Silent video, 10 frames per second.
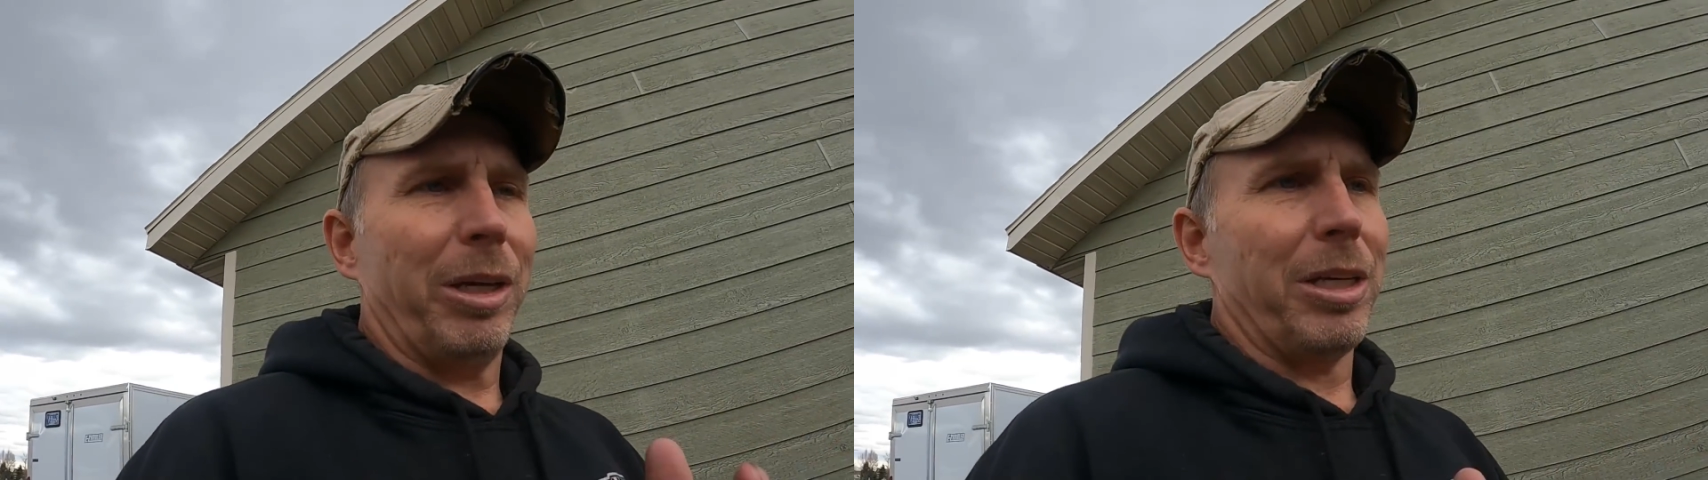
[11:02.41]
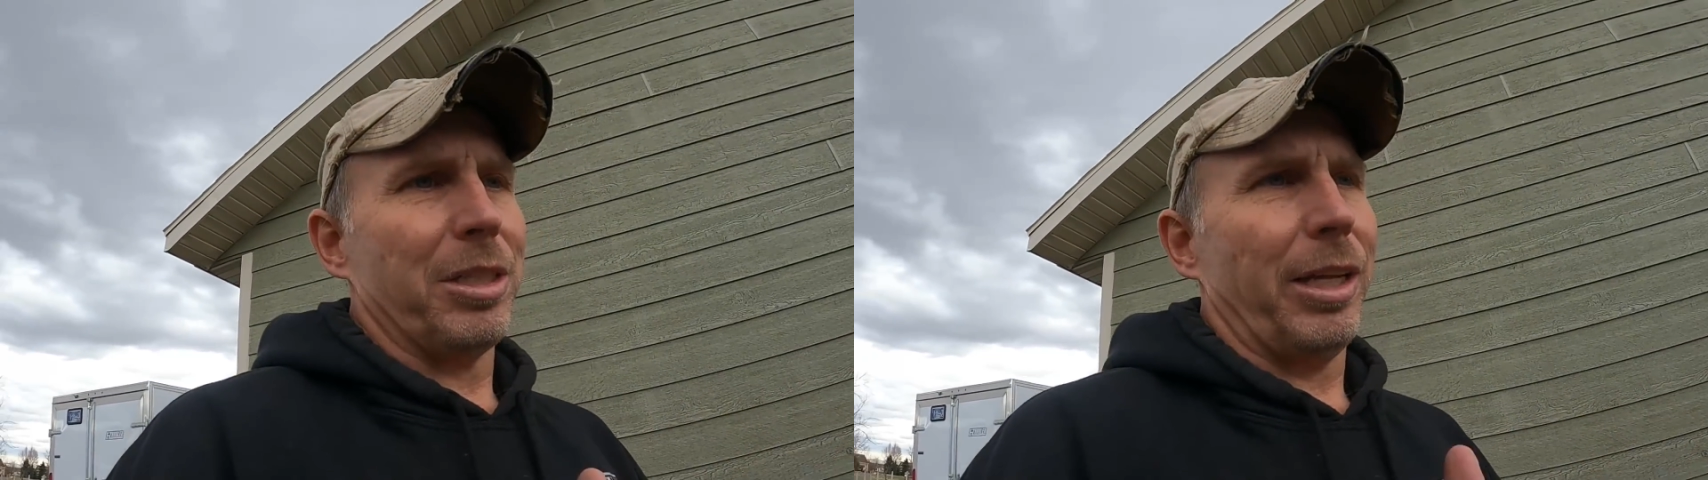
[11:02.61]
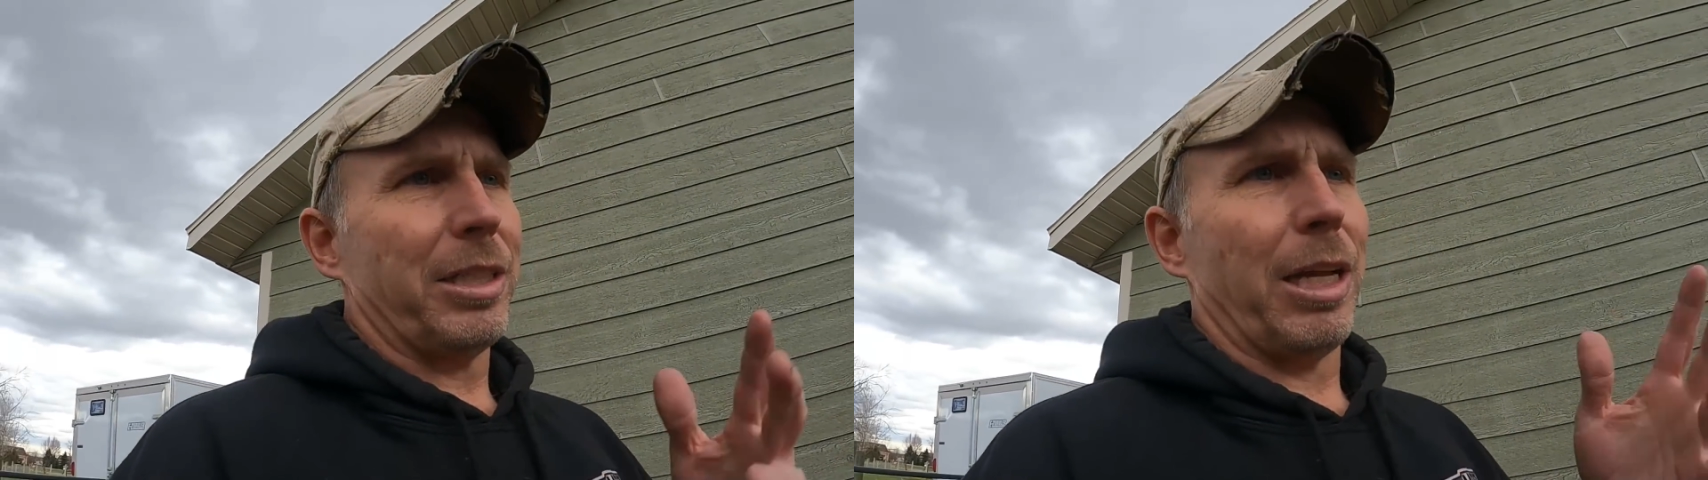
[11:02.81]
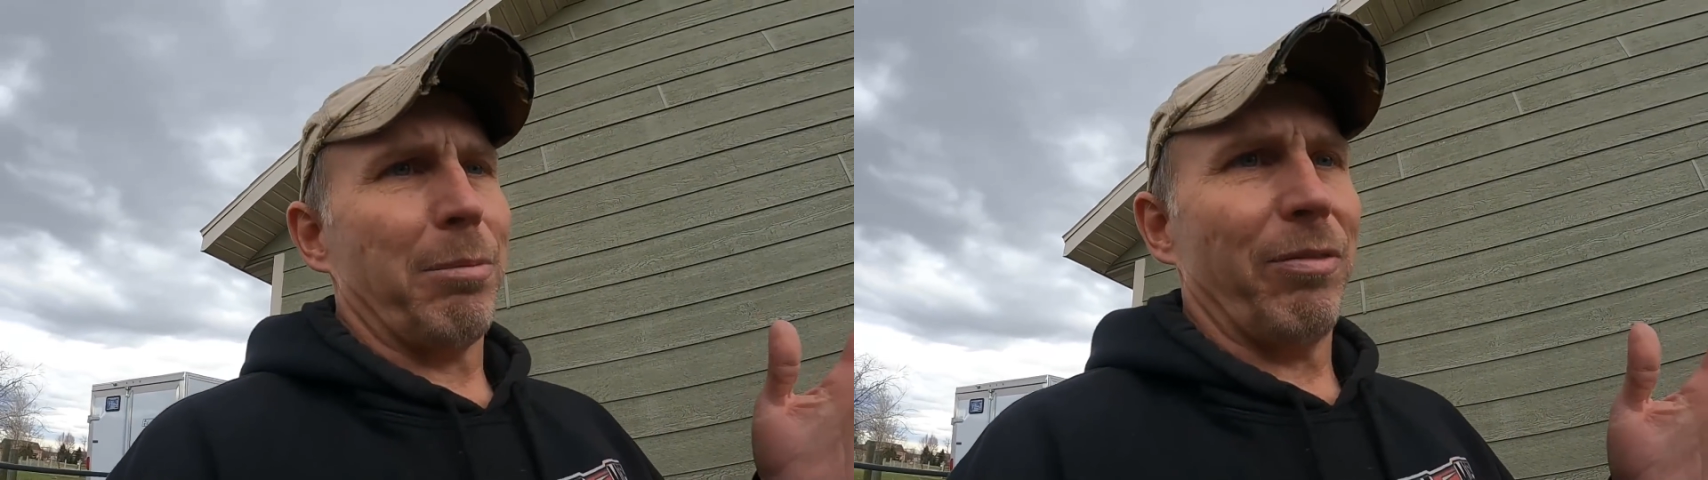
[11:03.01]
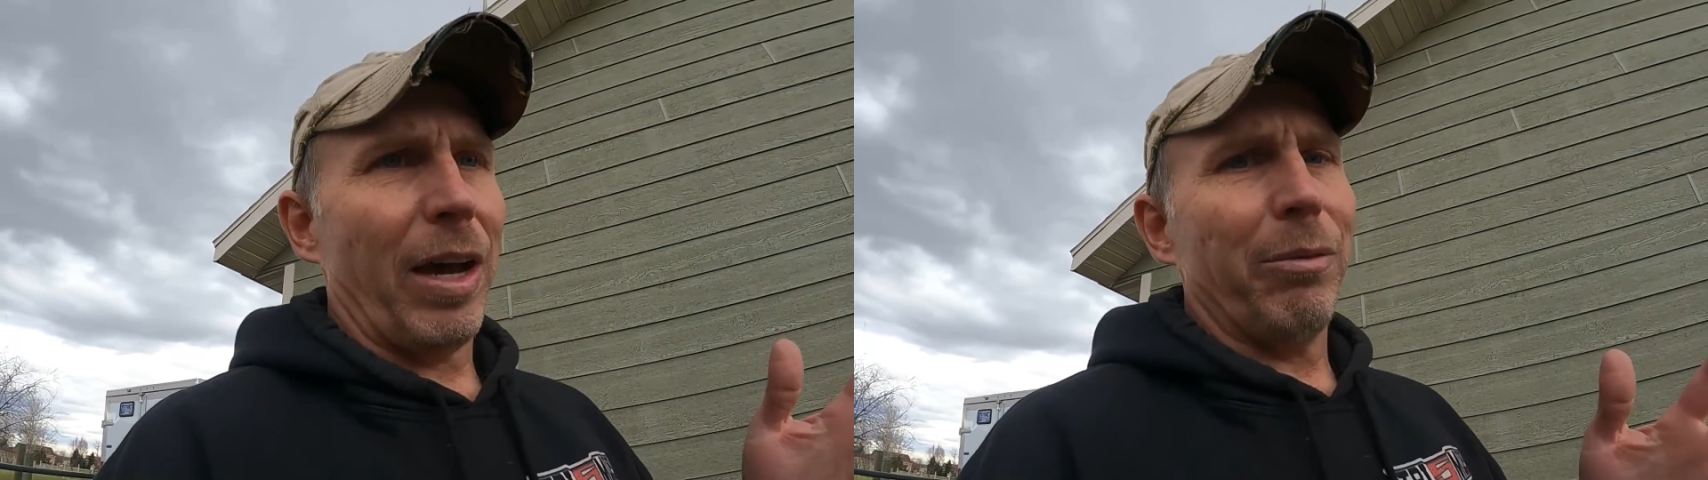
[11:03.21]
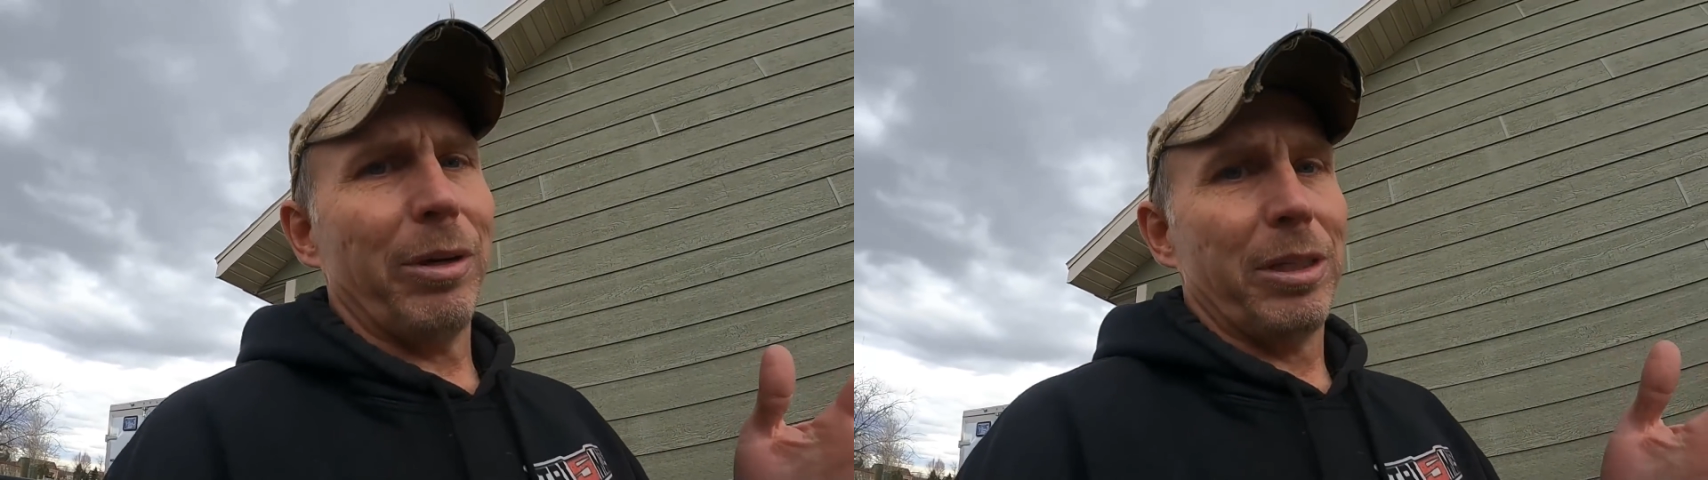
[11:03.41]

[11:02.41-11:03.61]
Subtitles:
because the next time I find one,